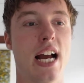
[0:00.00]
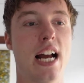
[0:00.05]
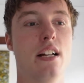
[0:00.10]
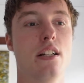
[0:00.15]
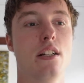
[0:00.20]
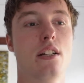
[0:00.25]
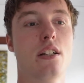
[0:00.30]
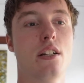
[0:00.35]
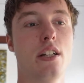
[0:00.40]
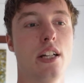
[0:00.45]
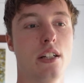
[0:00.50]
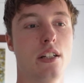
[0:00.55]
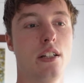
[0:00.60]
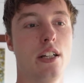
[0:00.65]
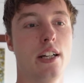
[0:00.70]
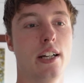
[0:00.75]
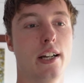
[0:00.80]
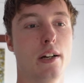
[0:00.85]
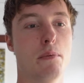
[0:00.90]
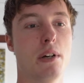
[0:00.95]
and
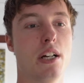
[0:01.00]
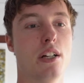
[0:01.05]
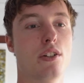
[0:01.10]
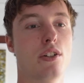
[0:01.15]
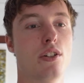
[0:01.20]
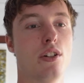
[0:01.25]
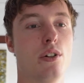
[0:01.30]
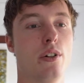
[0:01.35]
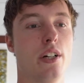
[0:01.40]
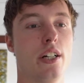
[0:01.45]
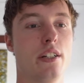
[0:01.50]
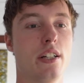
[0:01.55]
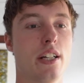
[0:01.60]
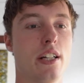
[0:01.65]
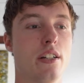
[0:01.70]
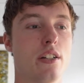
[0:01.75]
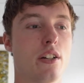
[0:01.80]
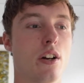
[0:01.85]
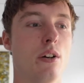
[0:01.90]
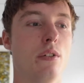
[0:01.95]
60 GB storage
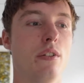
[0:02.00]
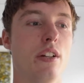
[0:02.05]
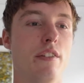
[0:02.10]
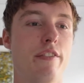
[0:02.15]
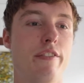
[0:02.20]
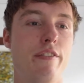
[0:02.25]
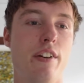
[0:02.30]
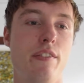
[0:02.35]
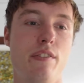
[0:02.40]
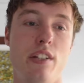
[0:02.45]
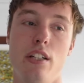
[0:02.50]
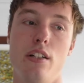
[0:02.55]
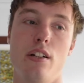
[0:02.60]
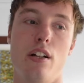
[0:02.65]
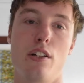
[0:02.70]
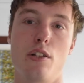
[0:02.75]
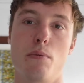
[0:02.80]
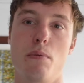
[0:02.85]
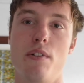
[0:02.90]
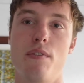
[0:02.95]
is only
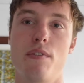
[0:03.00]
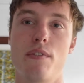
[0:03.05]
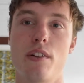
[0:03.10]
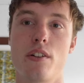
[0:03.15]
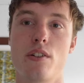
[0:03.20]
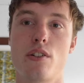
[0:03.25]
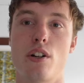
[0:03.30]
$15 a month.